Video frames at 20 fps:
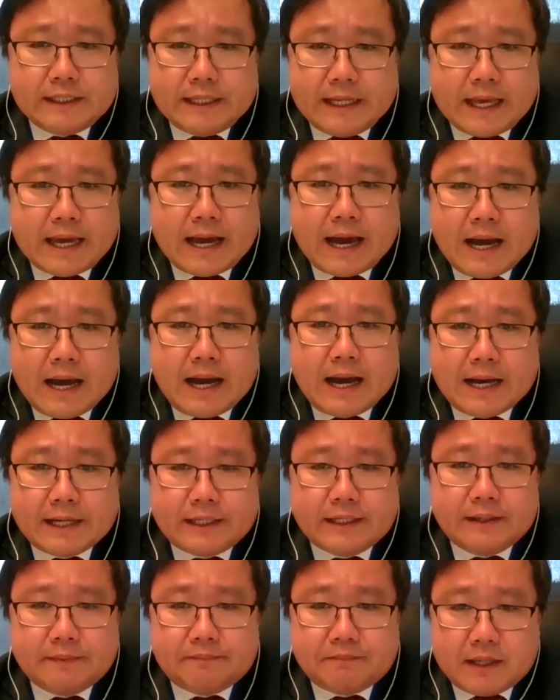There are
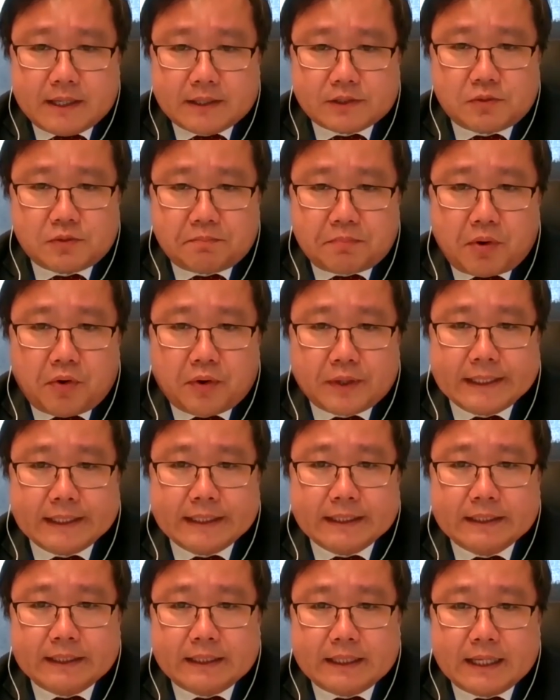other
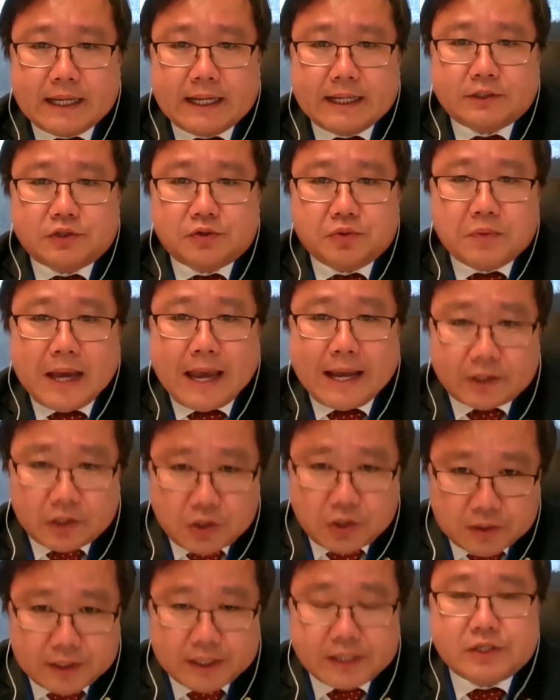supporting to
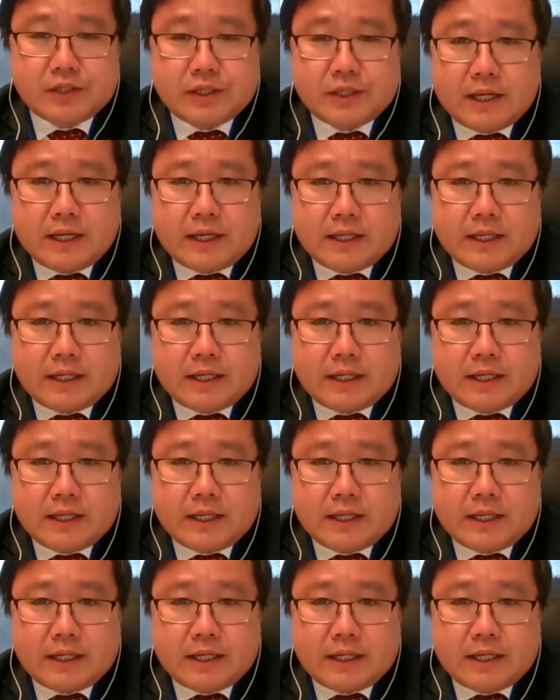acknowledge